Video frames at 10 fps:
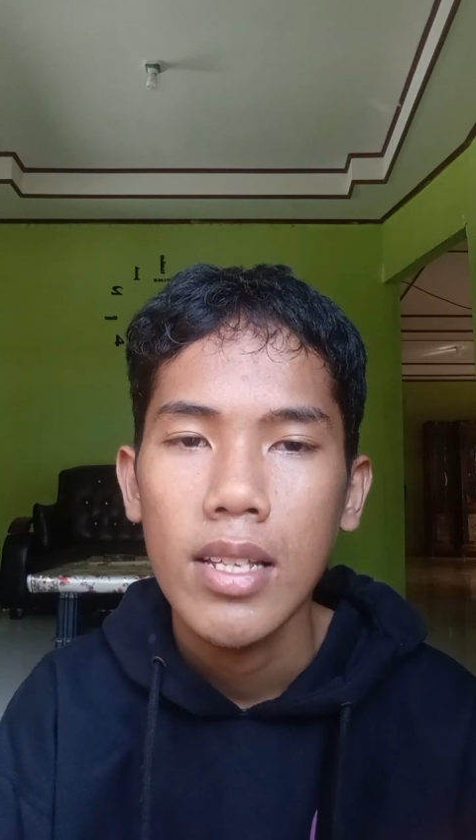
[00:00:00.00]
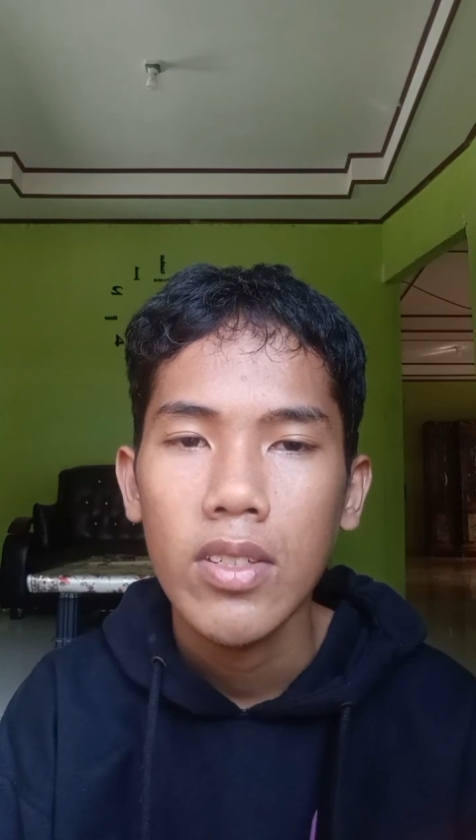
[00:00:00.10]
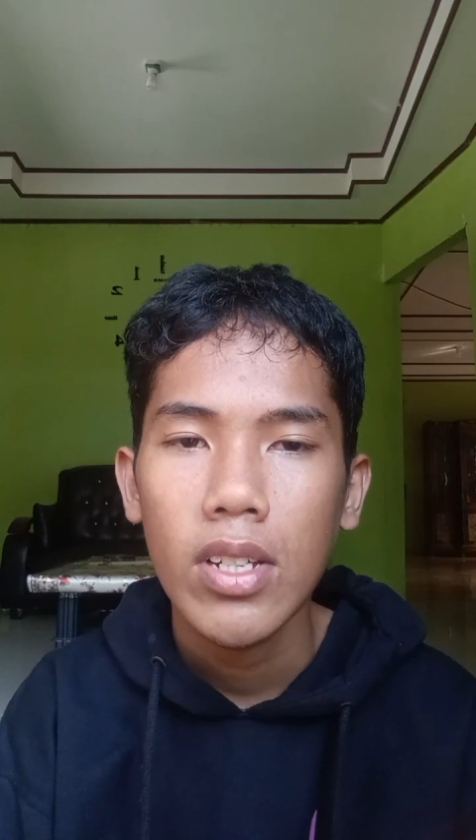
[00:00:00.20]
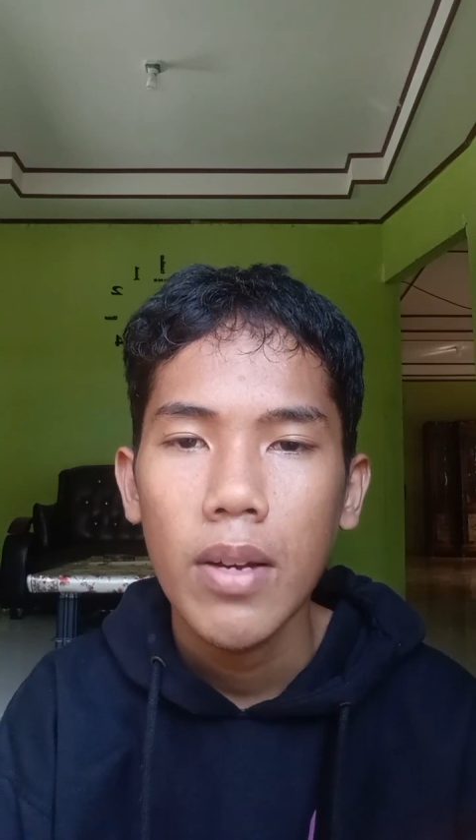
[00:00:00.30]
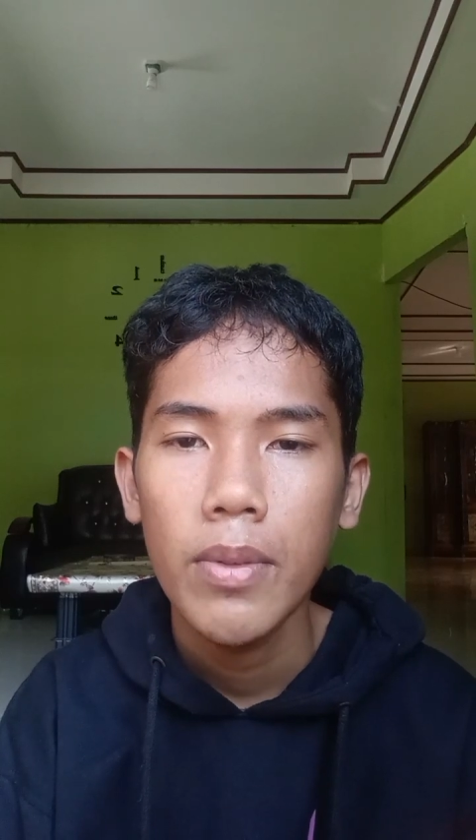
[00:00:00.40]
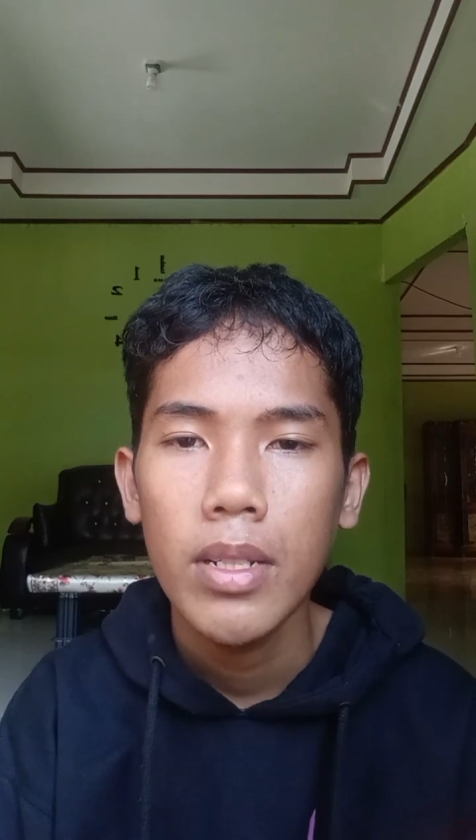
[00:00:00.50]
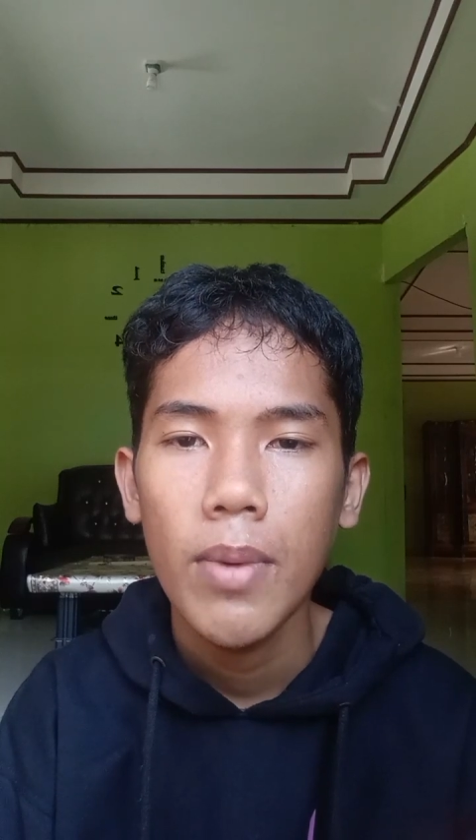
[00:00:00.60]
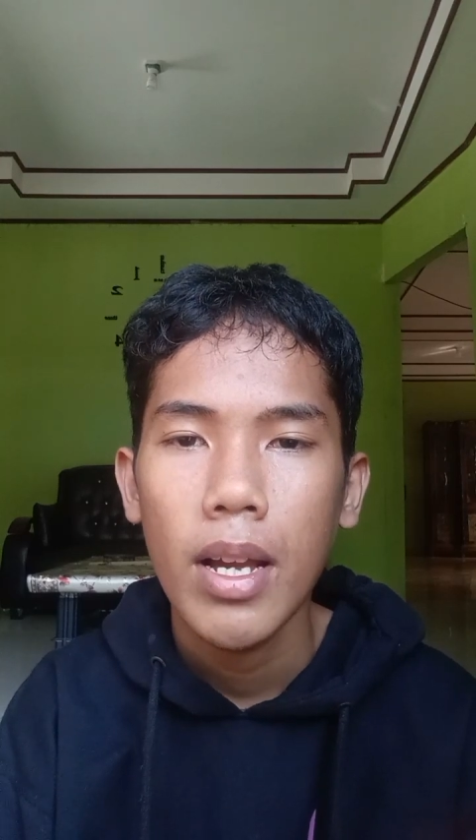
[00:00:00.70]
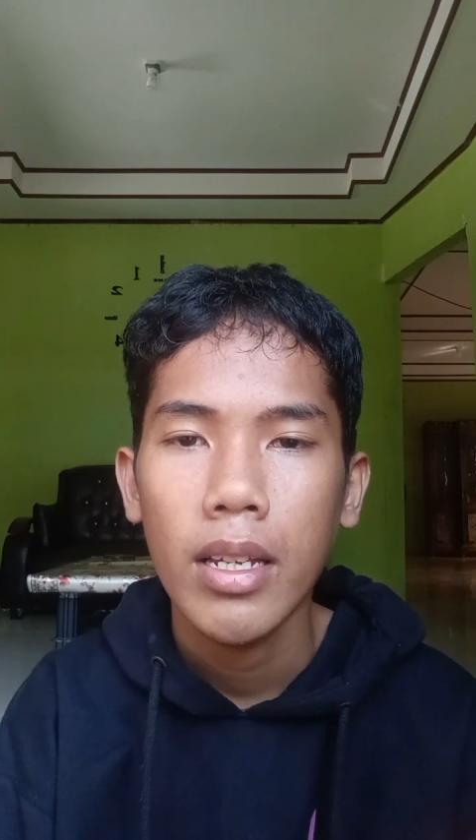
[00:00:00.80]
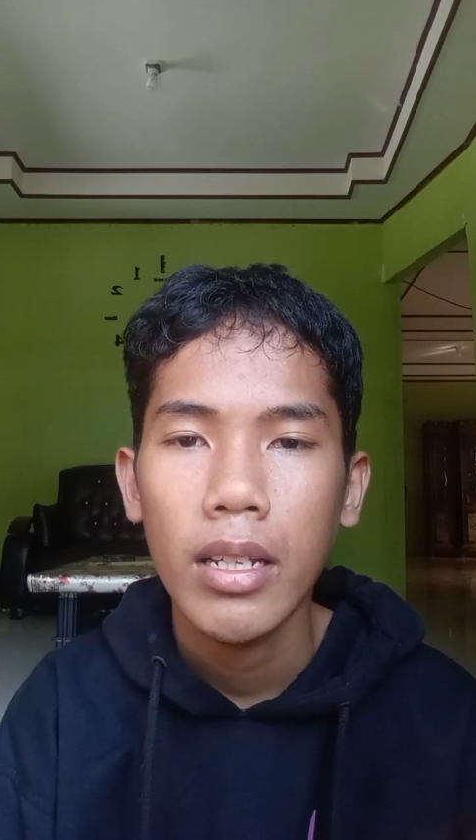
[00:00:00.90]
Travel
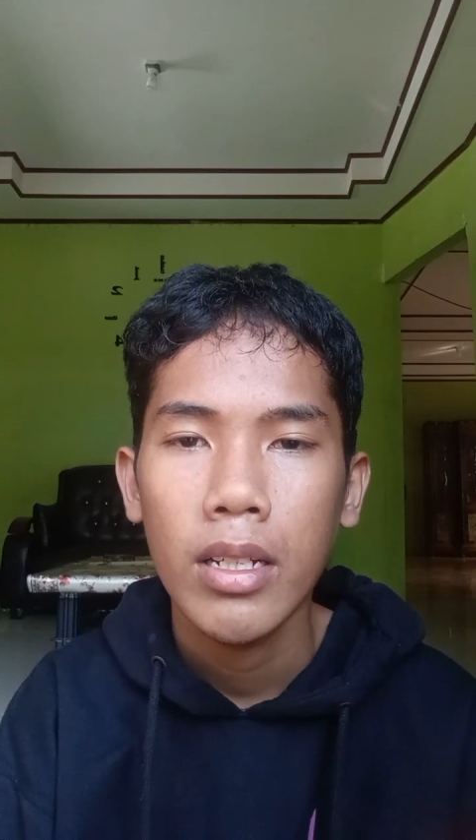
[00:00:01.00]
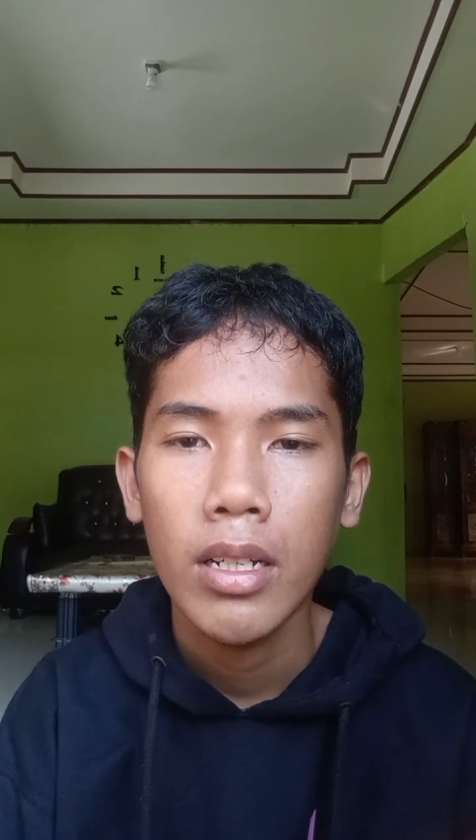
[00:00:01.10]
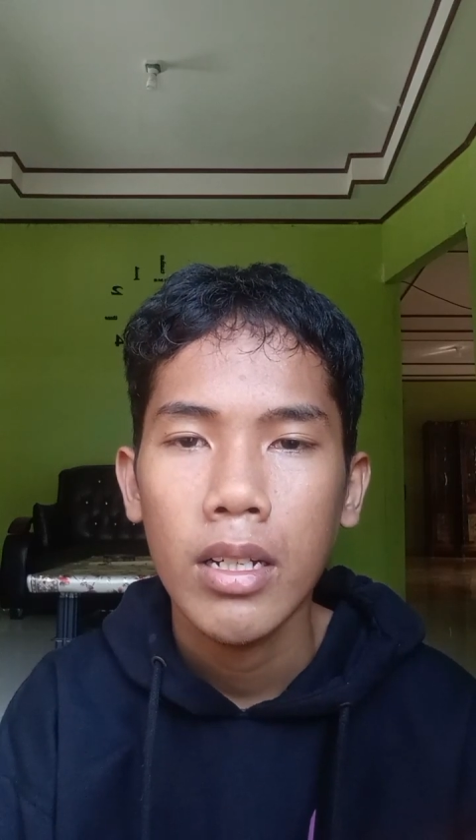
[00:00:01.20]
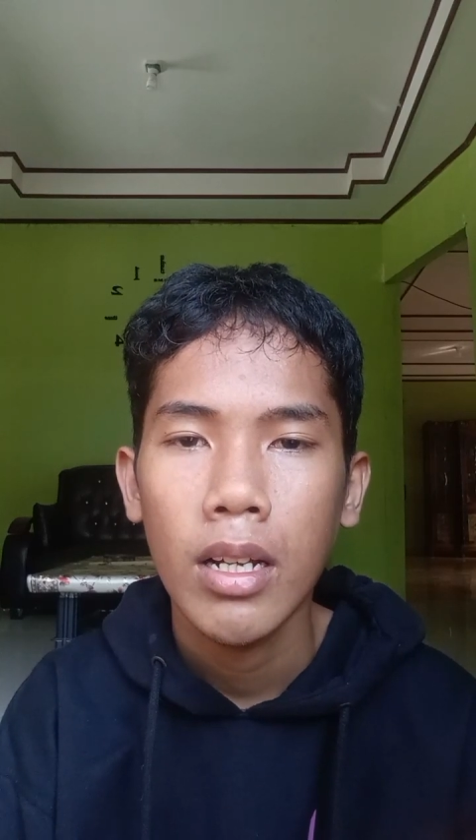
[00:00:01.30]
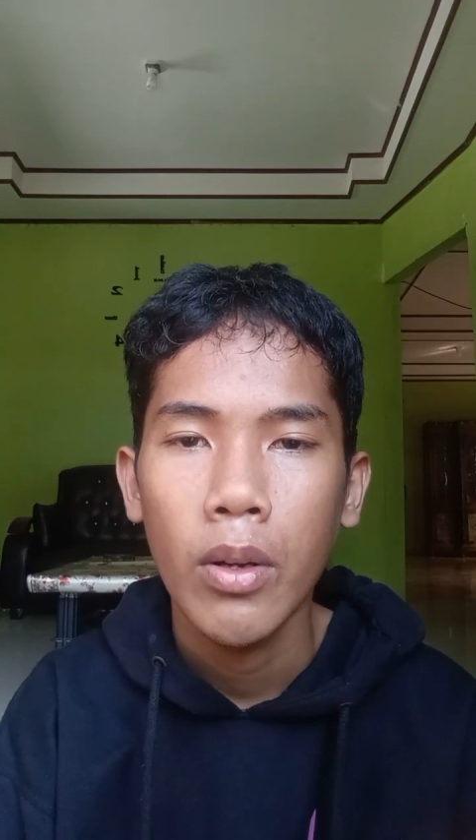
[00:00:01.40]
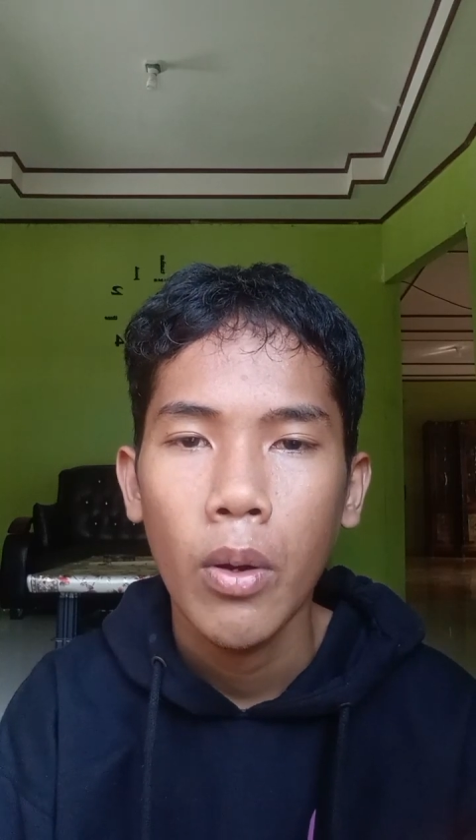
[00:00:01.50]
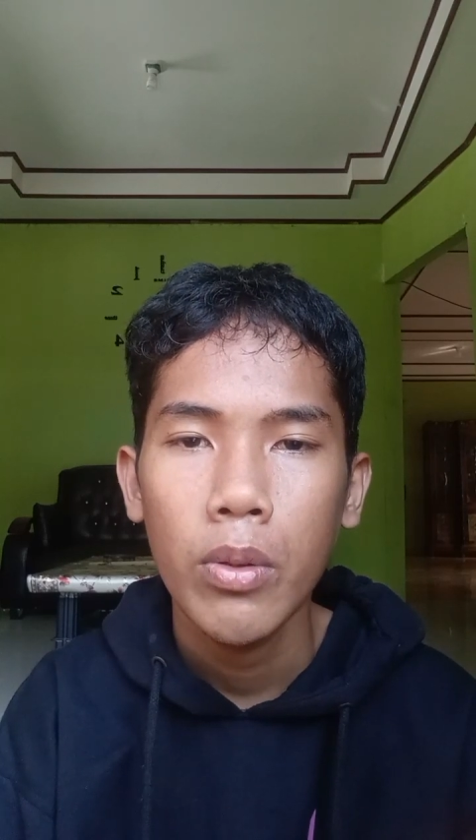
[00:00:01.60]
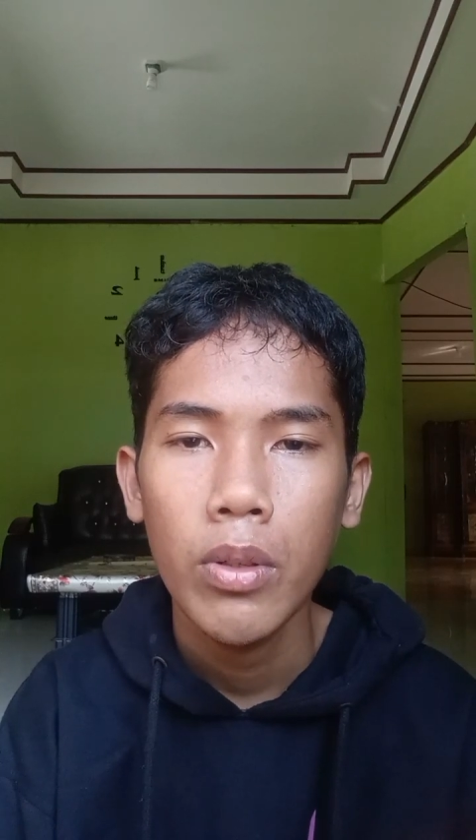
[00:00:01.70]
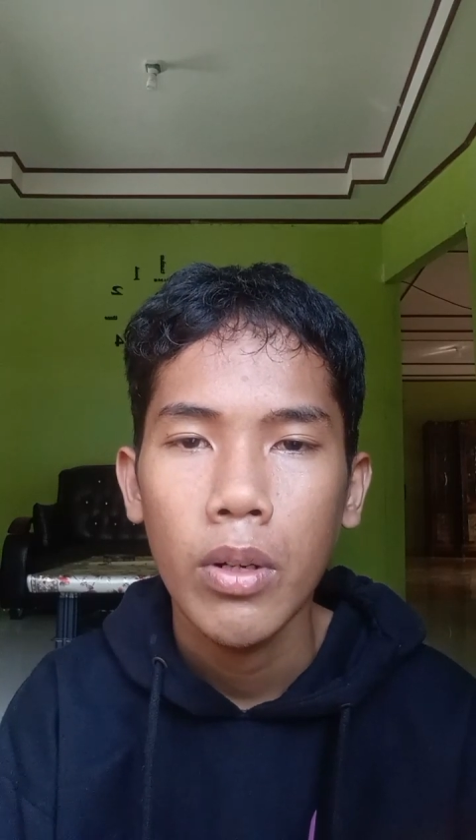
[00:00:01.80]
by canoe